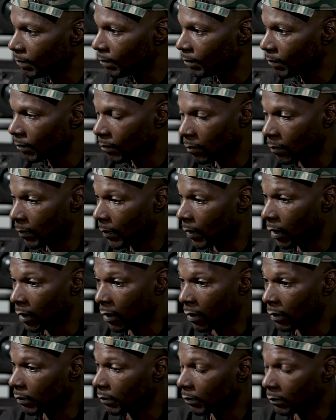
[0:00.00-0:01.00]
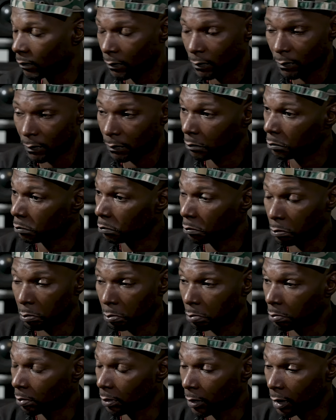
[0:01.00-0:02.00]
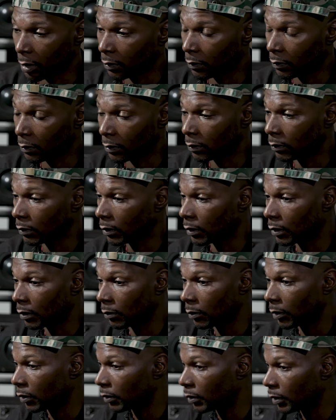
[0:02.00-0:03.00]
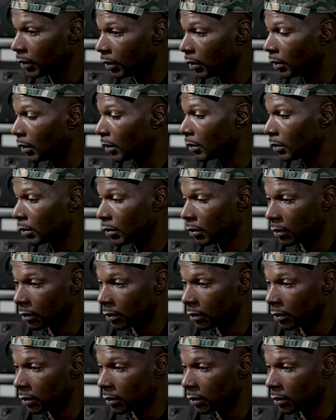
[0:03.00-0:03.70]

No, I don't know nothing about none of that.